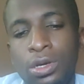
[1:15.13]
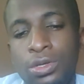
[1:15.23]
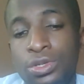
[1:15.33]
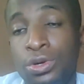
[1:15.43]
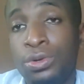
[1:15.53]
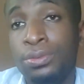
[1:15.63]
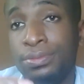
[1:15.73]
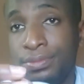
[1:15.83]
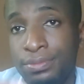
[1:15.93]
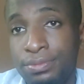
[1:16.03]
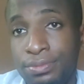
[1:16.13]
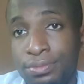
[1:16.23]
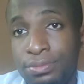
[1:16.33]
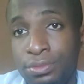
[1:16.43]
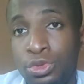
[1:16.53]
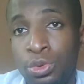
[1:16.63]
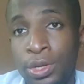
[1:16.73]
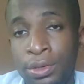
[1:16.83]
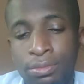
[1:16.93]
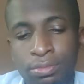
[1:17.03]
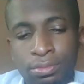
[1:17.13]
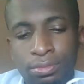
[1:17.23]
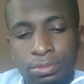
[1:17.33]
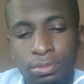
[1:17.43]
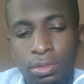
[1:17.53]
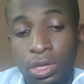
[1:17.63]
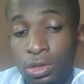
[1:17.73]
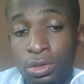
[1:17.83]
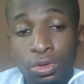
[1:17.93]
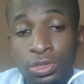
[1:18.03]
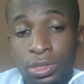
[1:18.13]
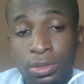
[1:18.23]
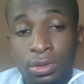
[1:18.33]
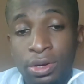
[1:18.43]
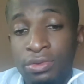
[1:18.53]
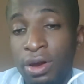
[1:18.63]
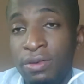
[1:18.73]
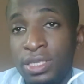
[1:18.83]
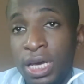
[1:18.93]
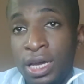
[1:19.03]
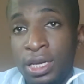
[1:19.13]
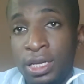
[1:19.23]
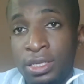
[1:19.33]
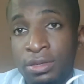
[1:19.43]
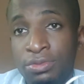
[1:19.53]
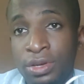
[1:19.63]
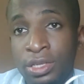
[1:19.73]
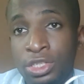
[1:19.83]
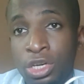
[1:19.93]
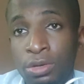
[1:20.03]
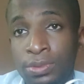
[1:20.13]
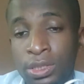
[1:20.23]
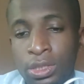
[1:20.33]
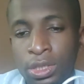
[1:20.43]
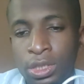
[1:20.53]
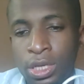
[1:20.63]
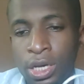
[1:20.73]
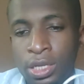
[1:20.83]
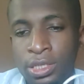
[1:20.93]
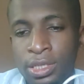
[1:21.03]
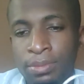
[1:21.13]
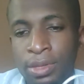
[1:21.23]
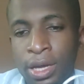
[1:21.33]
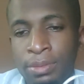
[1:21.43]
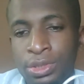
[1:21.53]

So doing those 3 drivers are handling different jobs at the same time.